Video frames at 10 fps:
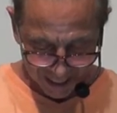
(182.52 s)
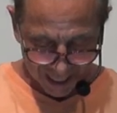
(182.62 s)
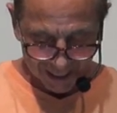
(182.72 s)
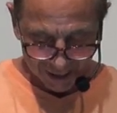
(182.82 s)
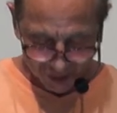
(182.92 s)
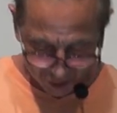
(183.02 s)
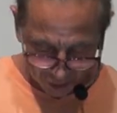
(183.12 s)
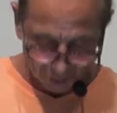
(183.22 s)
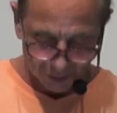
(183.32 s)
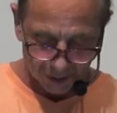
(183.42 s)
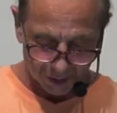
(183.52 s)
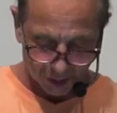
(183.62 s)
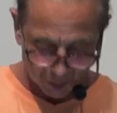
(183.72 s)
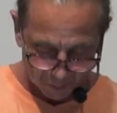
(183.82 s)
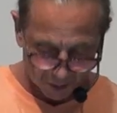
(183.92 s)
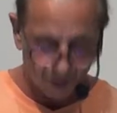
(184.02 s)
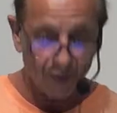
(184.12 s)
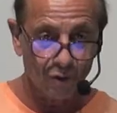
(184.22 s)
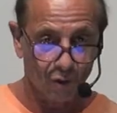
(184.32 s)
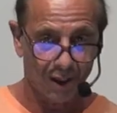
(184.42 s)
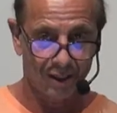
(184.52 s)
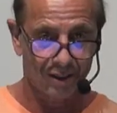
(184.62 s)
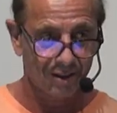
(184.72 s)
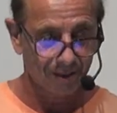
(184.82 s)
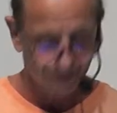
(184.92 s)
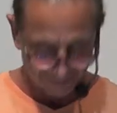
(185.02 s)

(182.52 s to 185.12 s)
and insulted the Spirit of grace?